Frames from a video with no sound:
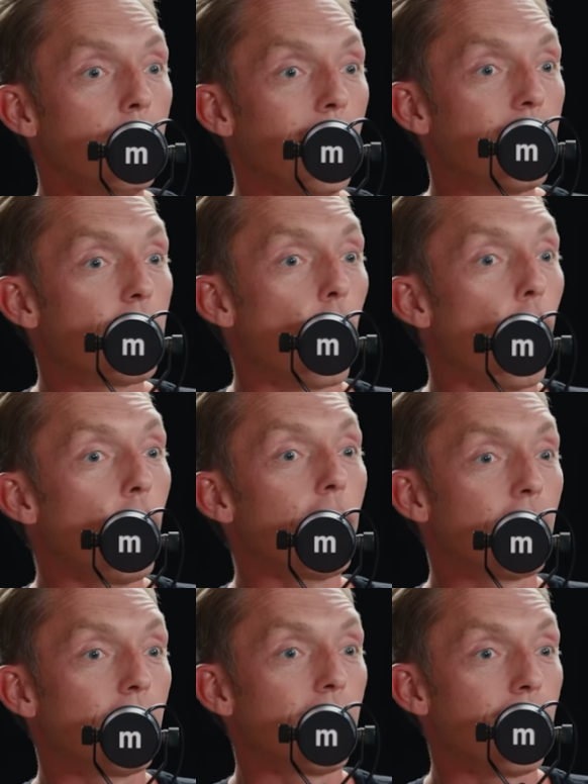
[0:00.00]
It's the
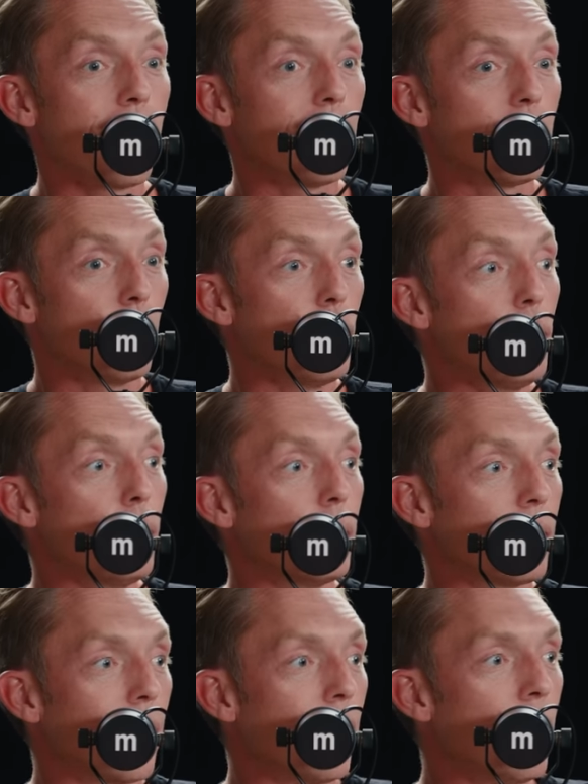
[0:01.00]
hardest thing to do
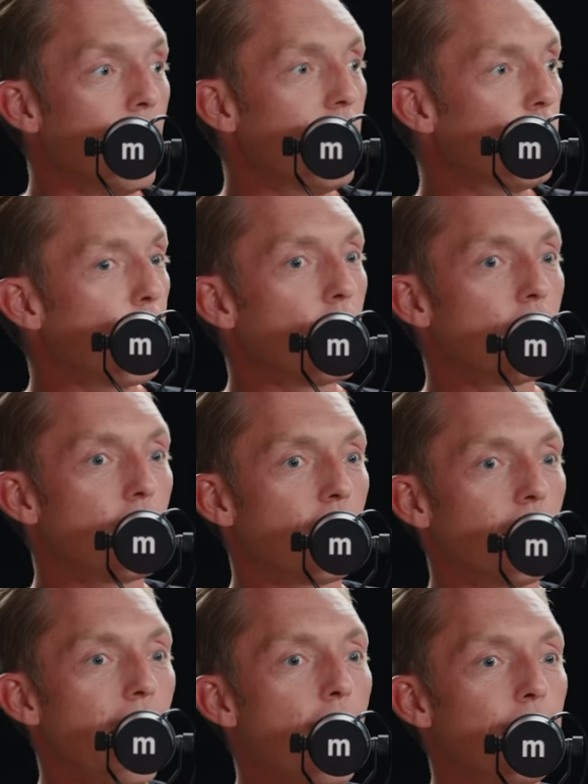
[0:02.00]
is like, this person
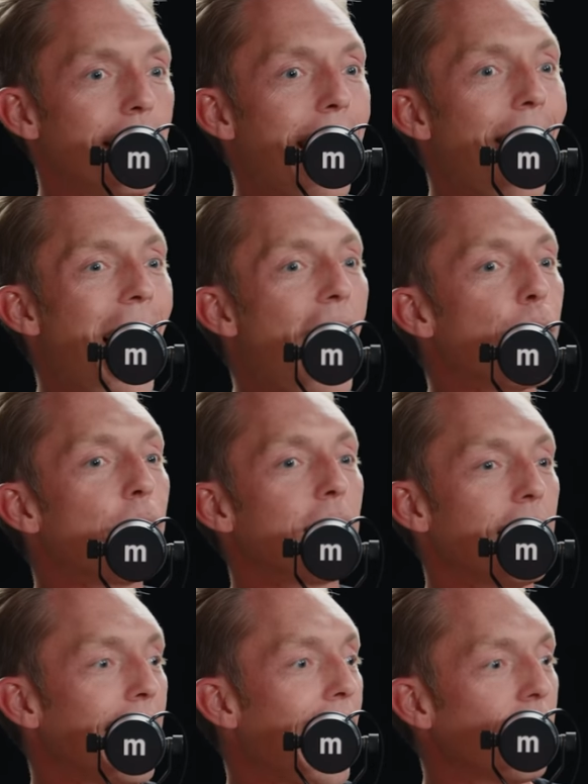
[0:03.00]
just left and now
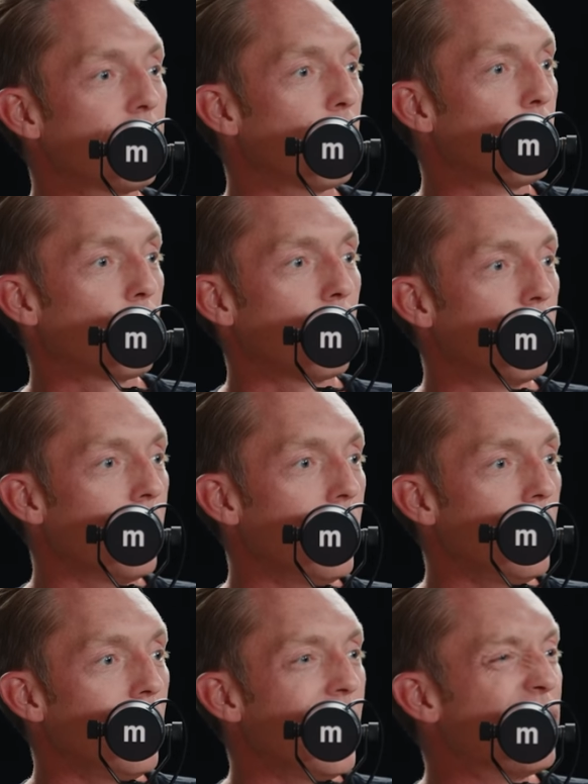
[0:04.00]
everything has some sort of,
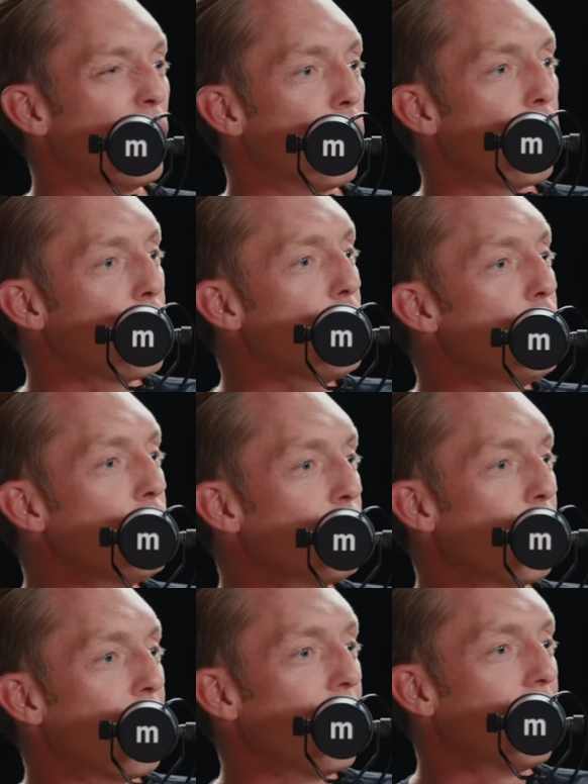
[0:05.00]
it's
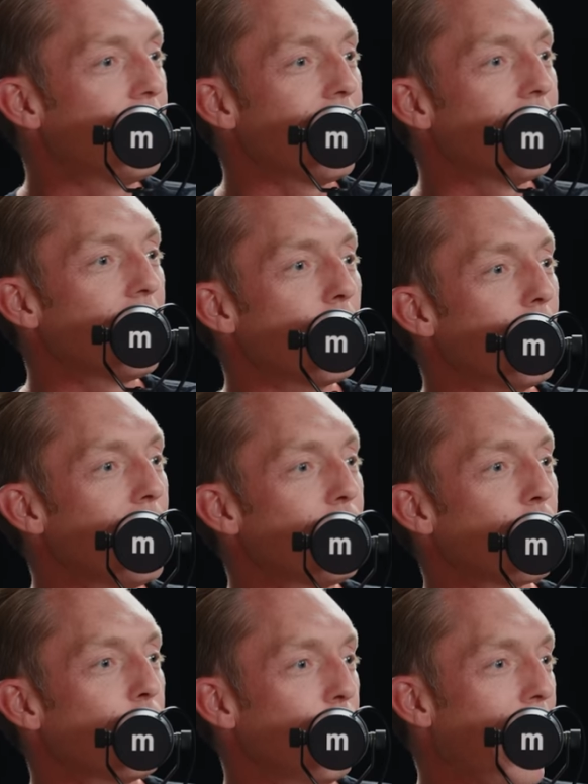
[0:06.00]
infused with this
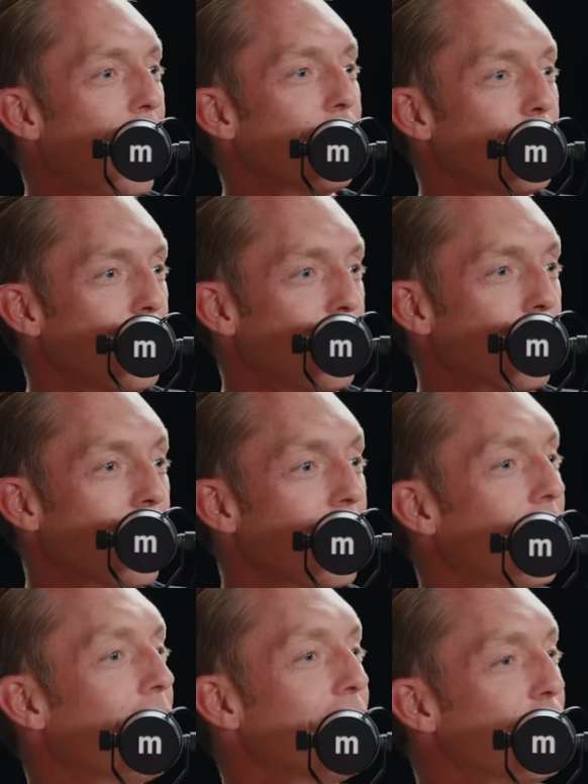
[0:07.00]
sentimental value,
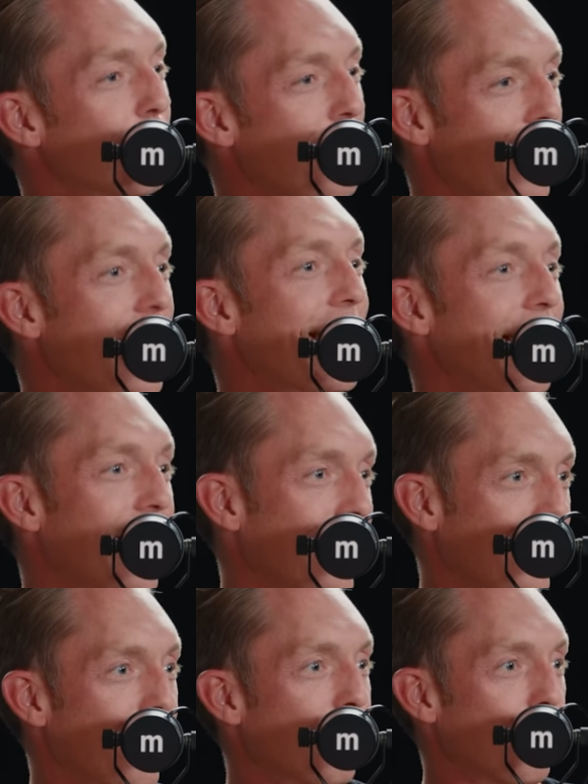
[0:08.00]
or at least we think it
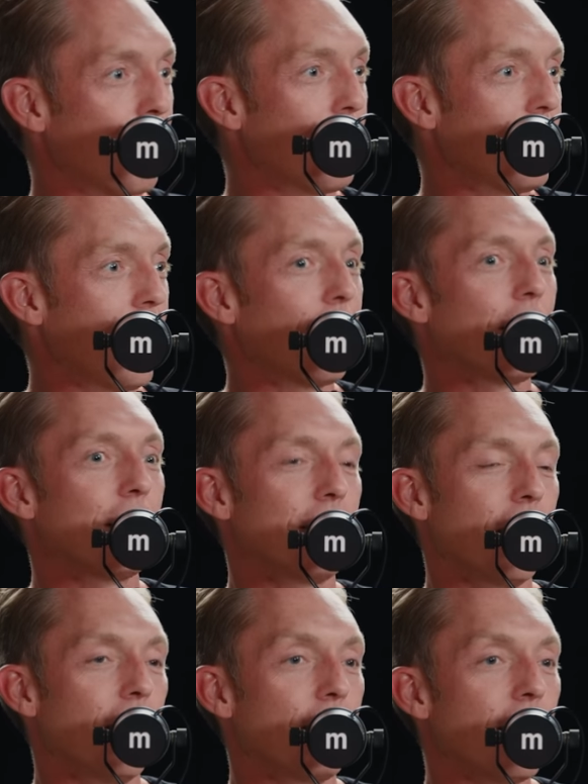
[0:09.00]
is. It's the story we tell
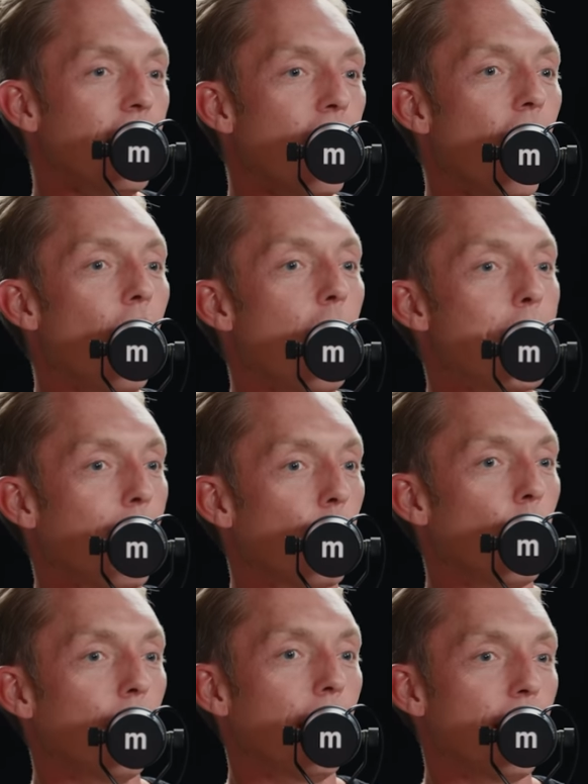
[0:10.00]
ourselves. Oh, I better
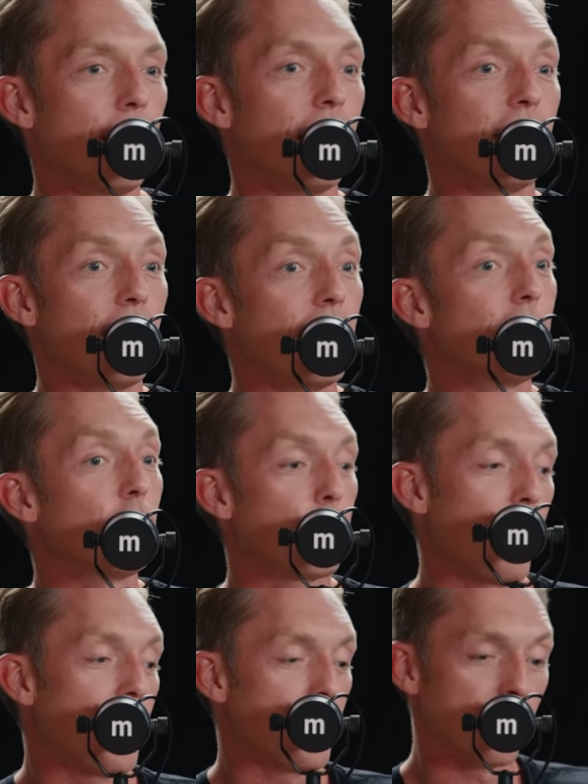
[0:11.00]
hold on to this. This is
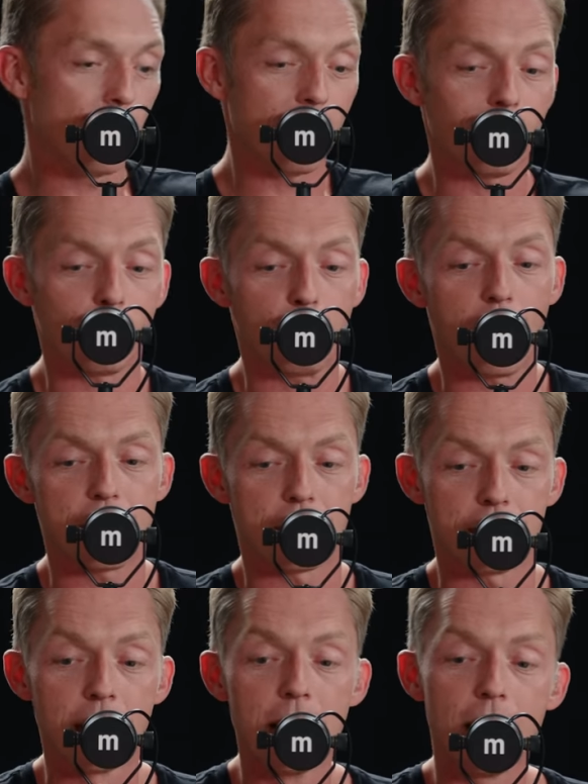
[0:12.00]
precious. This is
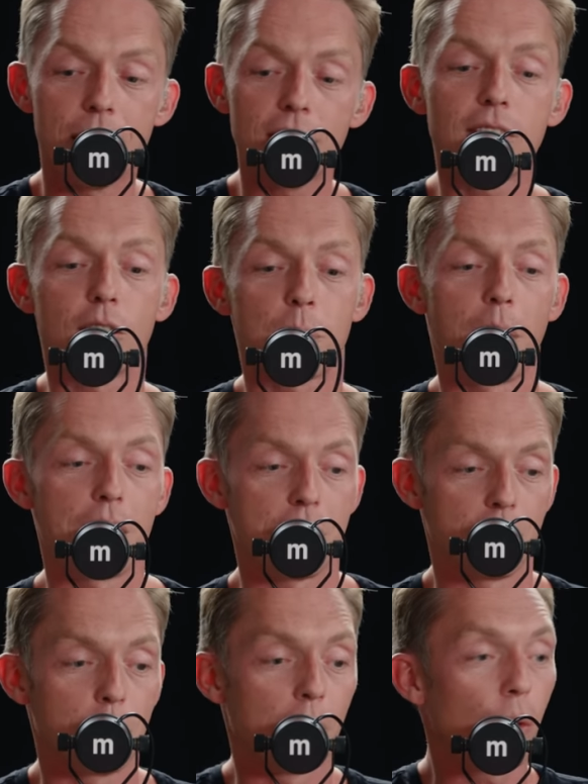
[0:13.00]
precious. This is
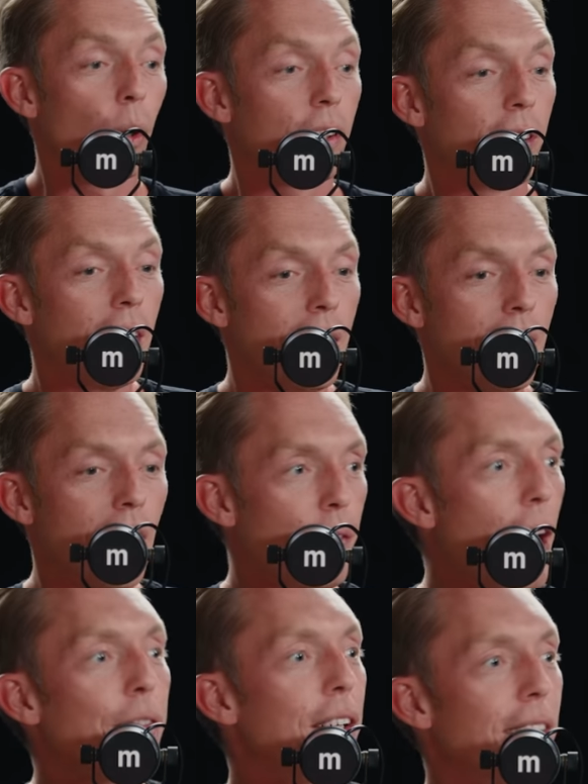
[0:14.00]
precious. But of course,
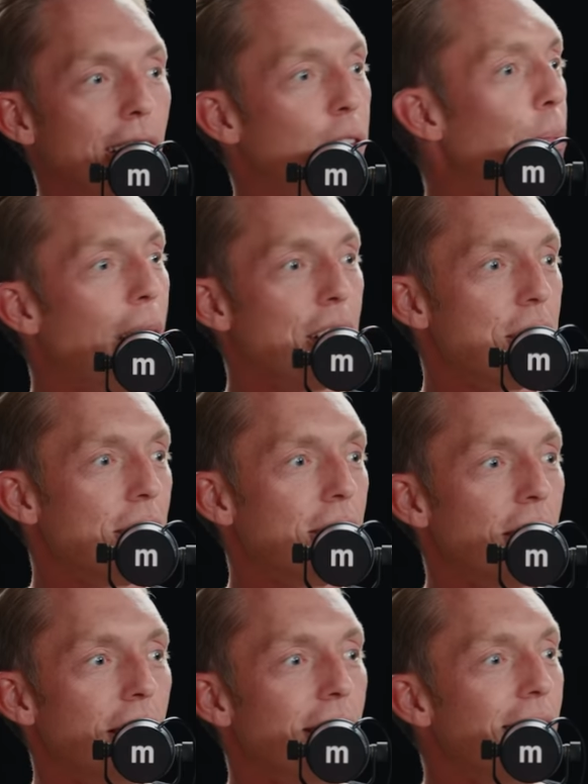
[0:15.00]
if everything's
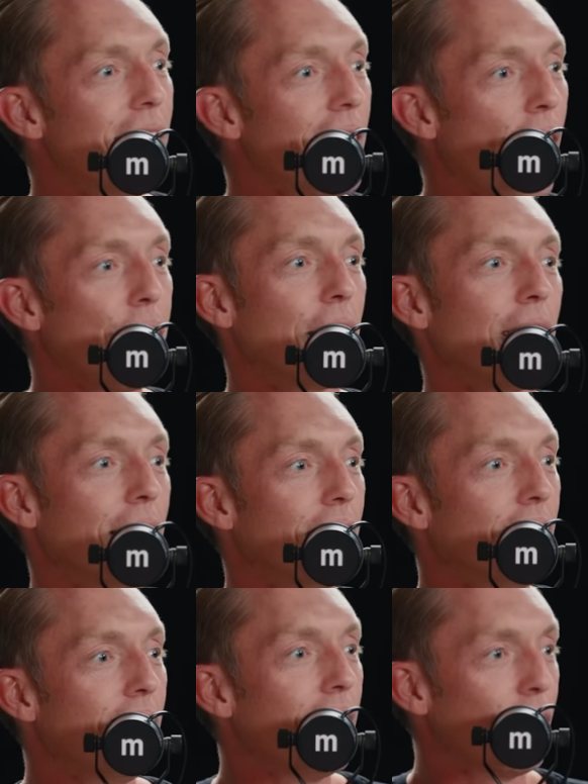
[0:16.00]
precious, nothing
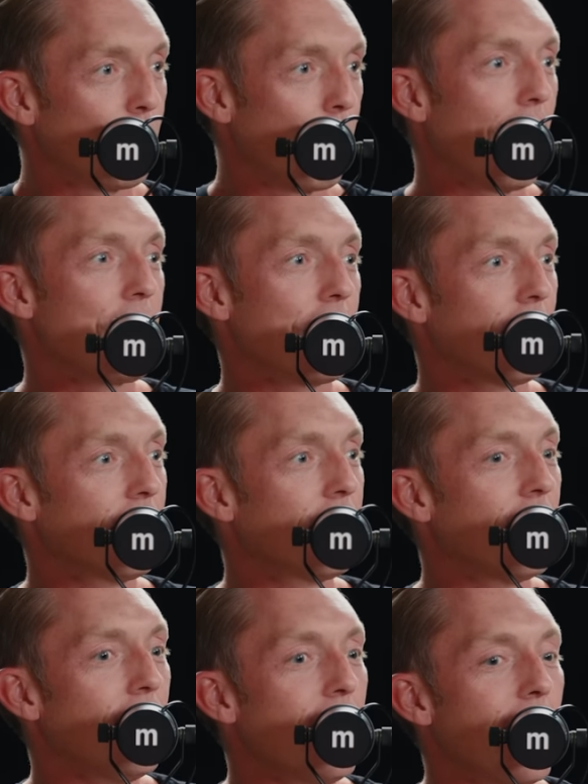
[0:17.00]
is precious.